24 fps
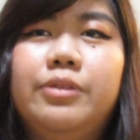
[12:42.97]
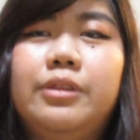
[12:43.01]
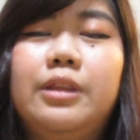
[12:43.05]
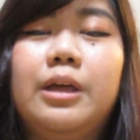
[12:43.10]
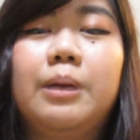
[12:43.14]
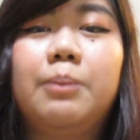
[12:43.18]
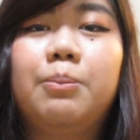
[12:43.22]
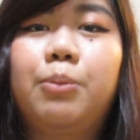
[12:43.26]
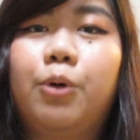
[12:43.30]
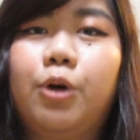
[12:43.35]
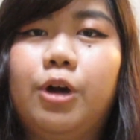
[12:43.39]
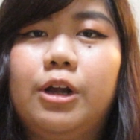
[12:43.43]
the
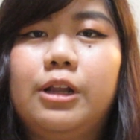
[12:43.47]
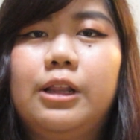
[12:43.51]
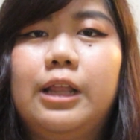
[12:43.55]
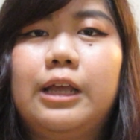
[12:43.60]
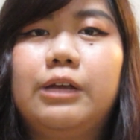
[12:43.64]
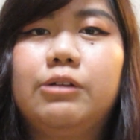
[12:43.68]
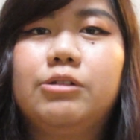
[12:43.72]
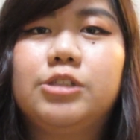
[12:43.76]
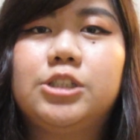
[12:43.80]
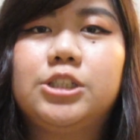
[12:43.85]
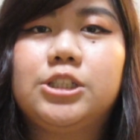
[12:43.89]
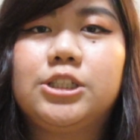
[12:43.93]
important
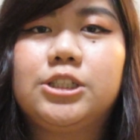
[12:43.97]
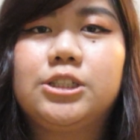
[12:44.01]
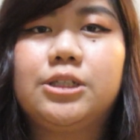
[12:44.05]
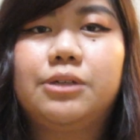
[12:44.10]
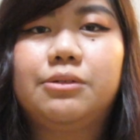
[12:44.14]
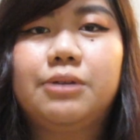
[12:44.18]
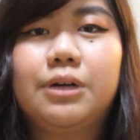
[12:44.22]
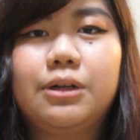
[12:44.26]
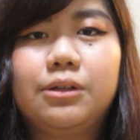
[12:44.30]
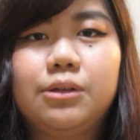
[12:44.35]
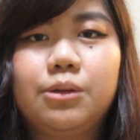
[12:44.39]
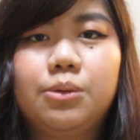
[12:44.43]
languages
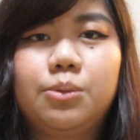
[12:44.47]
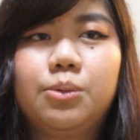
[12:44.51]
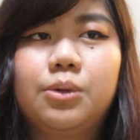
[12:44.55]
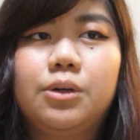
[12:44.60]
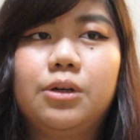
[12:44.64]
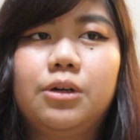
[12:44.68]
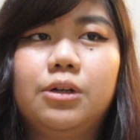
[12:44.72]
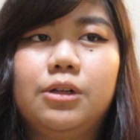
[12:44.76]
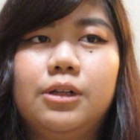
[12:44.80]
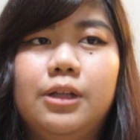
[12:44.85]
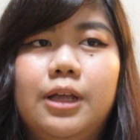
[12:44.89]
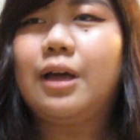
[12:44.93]
around the
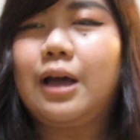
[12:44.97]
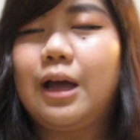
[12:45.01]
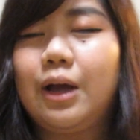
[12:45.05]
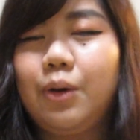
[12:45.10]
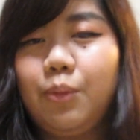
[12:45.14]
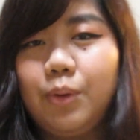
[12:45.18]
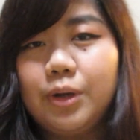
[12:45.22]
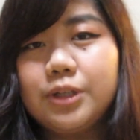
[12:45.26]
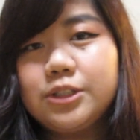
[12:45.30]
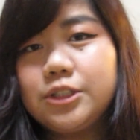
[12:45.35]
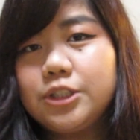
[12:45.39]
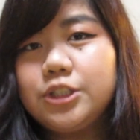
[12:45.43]
world. I
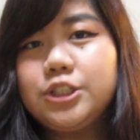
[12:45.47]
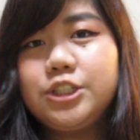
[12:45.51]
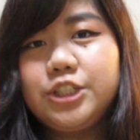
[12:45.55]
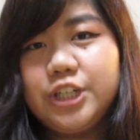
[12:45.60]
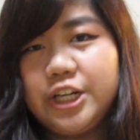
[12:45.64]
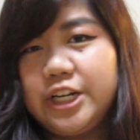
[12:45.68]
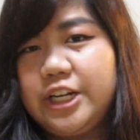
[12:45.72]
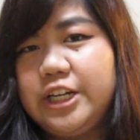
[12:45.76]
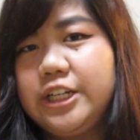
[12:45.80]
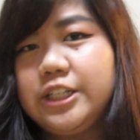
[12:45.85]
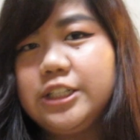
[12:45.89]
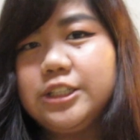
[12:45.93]
want to
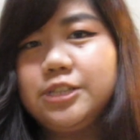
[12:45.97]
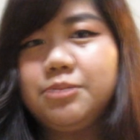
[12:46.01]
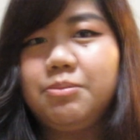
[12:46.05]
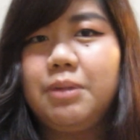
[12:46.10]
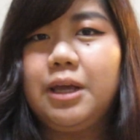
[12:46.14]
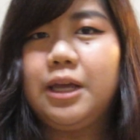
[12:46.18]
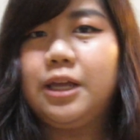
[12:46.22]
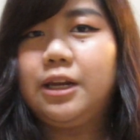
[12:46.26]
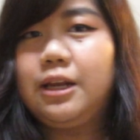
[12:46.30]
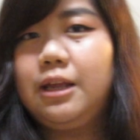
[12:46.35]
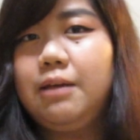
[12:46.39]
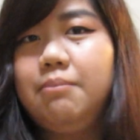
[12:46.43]
change,
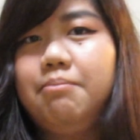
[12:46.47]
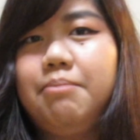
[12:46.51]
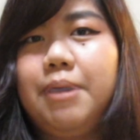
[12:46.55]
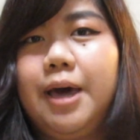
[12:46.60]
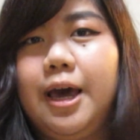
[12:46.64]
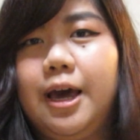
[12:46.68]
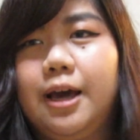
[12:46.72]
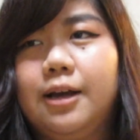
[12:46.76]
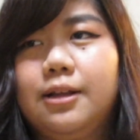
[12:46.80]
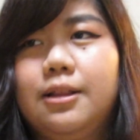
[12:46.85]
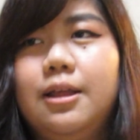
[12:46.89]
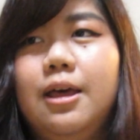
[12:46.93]
make an
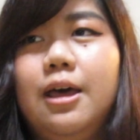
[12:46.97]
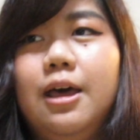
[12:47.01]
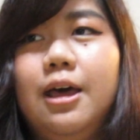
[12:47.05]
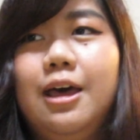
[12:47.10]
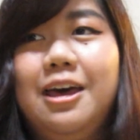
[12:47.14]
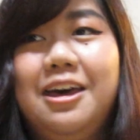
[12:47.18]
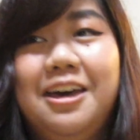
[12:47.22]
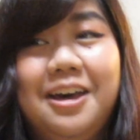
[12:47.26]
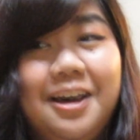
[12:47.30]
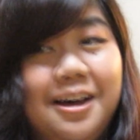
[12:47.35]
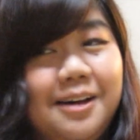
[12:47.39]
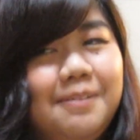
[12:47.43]
impact,
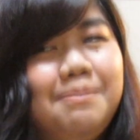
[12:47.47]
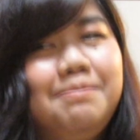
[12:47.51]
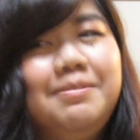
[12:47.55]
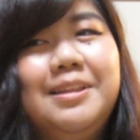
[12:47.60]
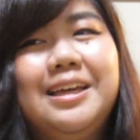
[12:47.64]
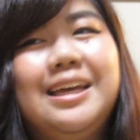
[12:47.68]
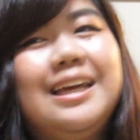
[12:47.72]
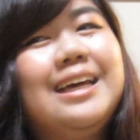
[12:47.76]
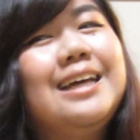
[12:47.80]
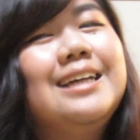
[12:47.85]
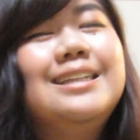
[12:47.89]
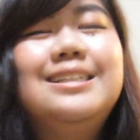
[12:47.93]
help the
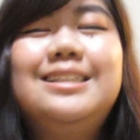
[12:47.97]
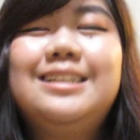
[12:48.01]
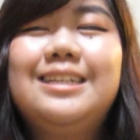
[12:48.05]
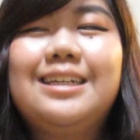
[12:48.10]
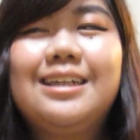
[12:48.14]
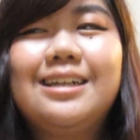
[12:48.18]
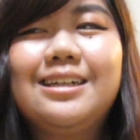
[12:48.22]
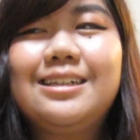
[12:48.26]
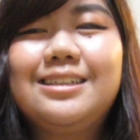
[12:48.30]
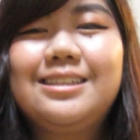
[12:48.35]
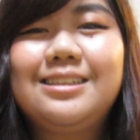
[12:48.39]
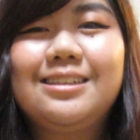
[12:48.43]
kids
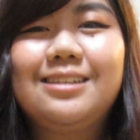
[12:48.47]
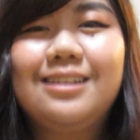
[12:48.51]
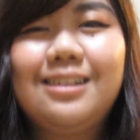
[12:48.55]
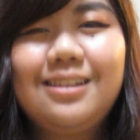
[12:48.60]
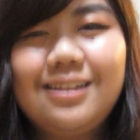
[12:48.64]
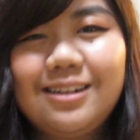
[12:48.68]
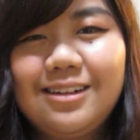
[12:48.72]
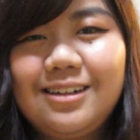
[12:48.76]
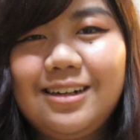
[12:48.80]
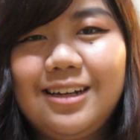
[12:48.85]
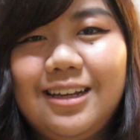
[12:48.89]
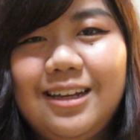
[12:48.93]
here
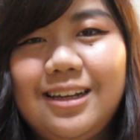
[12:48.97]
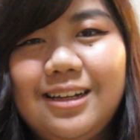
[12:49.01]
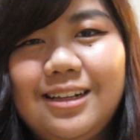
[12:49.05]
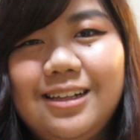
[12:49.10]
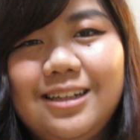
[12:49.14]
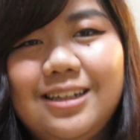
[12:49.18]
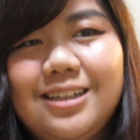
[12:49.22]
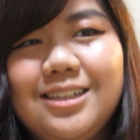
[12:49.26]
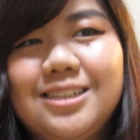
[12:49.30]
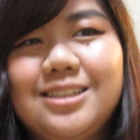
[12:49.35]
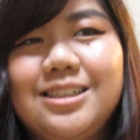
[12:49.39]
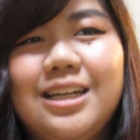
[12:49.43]
learn
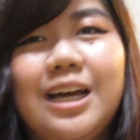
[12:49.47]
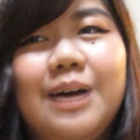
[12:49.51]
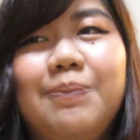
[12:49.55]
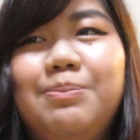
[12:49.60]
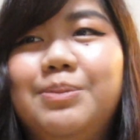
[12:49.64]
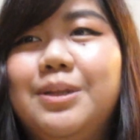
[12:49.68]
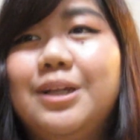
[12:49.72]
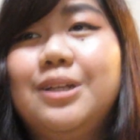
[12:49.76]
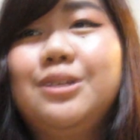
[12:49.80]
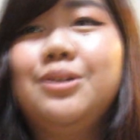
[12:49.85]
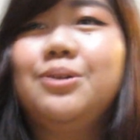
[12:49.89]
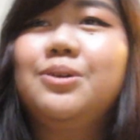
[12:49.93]
English, help
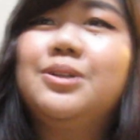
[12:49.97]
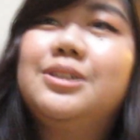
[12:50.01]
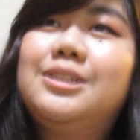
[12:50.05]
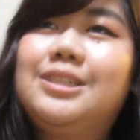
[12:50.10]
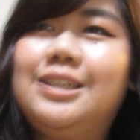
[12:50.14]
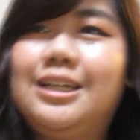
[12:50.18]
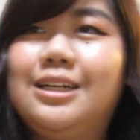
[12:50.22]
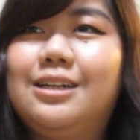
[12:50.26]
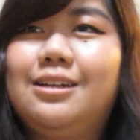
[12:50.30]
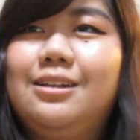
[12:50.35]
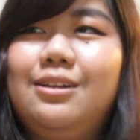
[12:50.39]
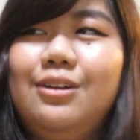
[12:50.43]
the adults
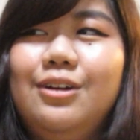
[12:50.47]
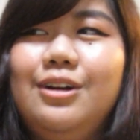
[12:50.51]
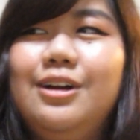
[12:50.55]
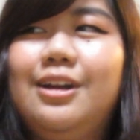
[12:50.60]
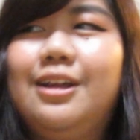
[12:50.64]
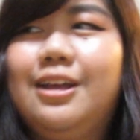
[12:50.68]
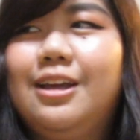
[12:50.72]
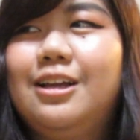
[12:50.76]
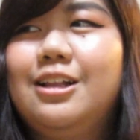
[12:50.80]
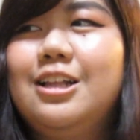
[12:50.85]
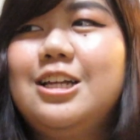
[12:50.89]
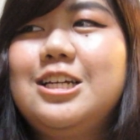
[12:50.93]
here learn
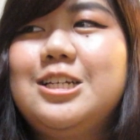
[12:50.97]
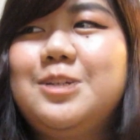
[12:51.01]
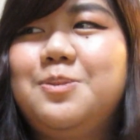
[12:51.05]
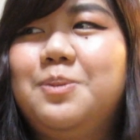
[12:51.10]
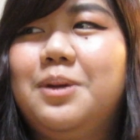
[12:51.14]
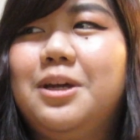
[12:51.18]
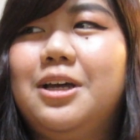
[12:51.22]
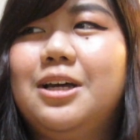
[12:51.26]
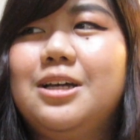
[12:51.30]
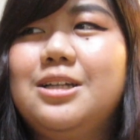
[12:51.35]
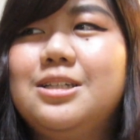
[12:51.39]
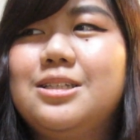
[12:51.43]
English
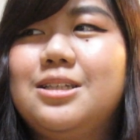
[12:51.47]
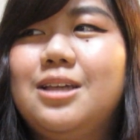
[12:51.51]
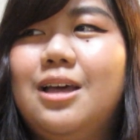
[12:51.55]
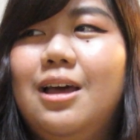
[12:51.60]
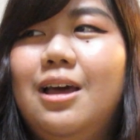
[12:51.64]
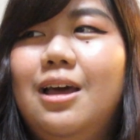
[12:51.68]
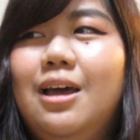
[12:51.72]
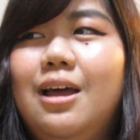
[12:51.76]
because